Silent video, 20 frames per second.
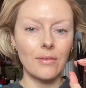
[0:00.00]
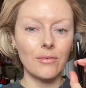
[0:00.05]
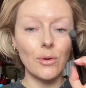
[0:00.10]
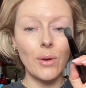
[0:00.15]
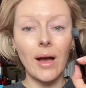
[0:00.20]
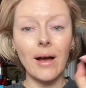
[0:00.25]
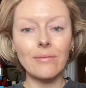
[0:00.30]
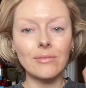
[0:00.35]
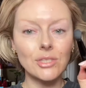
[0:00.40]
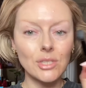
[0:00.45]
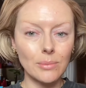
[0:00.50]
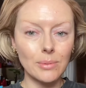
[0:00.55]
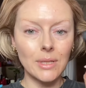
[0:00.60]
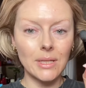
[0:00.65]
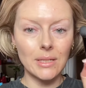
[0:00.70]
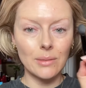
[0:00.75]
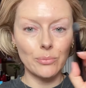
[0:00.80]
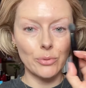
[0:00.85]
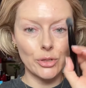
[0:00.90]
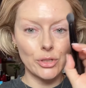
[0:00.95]
you have a
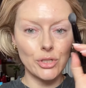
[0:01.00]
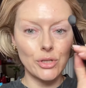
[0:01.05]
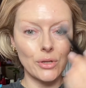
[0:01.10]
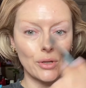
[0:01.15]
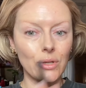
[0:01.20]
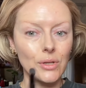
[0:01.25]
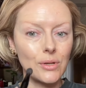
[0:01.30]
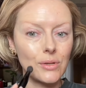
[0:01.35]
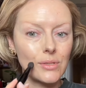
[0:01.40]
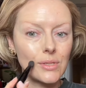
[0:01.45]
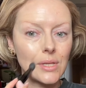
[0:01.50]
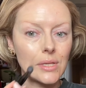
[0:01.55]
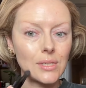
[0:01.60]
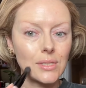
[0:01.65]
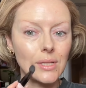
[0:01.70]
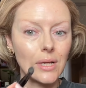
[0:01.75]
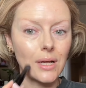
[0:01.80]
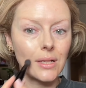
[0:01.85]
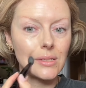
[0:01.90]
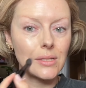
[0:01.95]
double-ended brush, you can use this
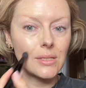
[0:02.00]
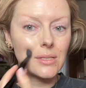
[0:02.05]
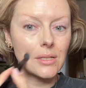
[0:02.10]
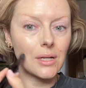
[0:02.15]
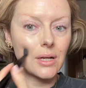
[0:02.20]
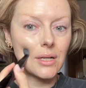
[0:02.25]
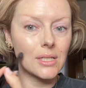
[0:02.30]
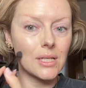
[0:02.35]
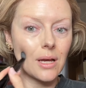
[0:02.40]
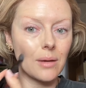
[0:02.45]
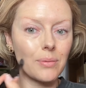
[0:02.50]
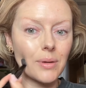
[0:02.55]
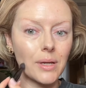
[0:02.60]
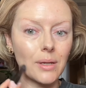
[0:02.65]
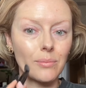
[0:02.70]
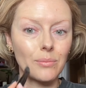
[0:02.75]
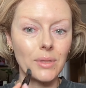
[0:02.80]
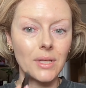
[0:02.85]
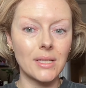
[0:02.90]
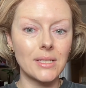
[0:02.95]
side to start tapping
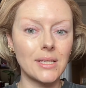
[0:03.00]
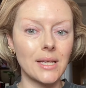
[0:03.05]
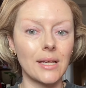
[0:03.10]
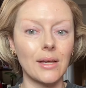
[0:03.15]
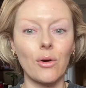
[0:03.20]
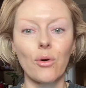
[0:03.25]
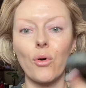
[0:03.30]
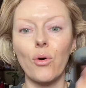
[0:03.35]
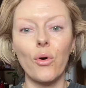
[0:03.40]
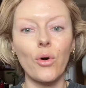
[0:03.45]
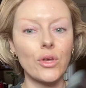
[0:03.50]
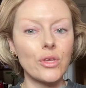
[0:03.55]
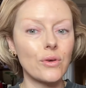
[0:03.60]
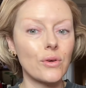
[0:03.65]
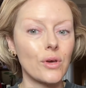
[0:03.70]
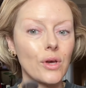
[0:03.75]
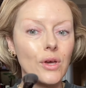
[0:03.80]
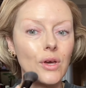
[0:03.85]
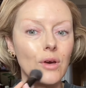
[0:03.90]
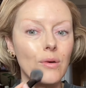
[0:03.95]
and blending, or you
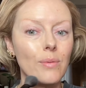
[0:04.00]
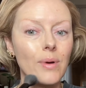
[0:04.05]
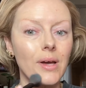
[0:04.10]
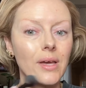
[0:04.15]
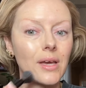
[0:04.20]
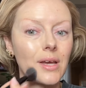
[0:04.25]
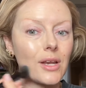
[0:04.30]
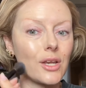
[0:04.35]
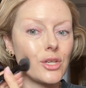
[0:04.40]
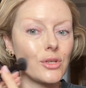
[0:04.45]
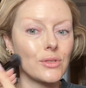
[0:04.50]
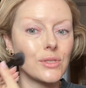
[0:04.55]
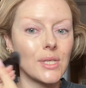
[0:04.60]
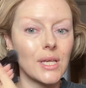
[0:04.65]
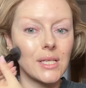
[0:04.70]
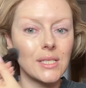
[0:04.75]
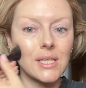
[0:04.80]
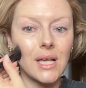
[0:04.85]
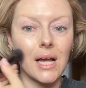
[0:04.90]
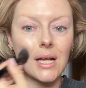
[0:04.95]
can go back in and use the
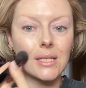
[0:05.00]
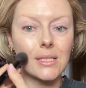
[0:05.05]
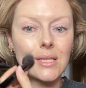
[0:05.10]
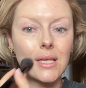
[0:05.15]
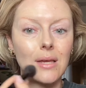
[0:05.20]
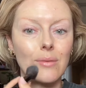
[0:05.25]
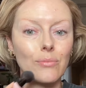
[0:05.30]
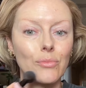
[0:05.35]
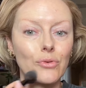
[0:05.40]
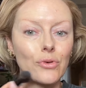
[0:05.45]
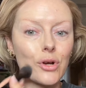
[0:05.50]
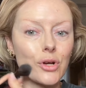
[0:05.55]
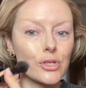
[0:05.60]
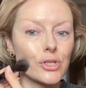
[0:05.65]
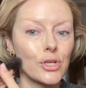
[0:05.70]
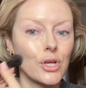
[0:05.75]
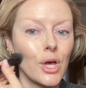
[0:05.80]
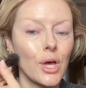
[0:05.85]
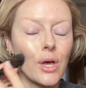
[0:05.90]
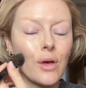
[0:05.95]
exact same brush.